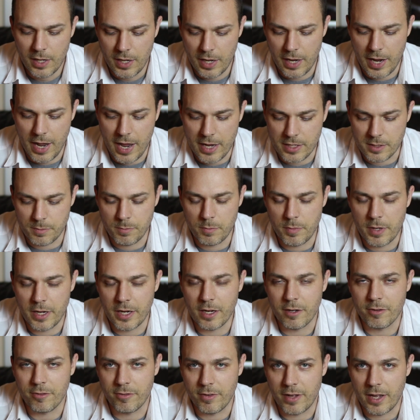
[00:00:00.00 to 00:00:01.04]
it has big
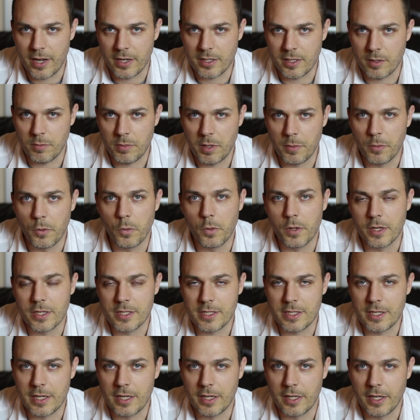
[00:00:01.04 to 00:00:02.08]
effect and people want to
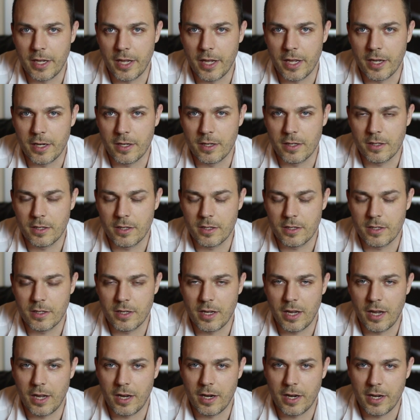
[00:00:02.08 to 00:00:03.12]
see it again.
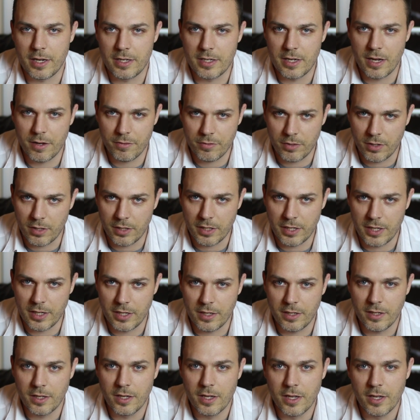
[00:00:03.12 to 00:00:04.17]
And I
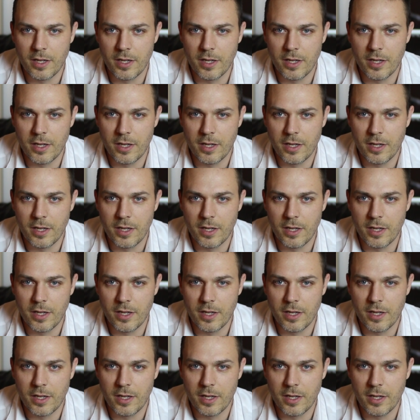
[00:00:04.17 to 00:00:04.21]
definitely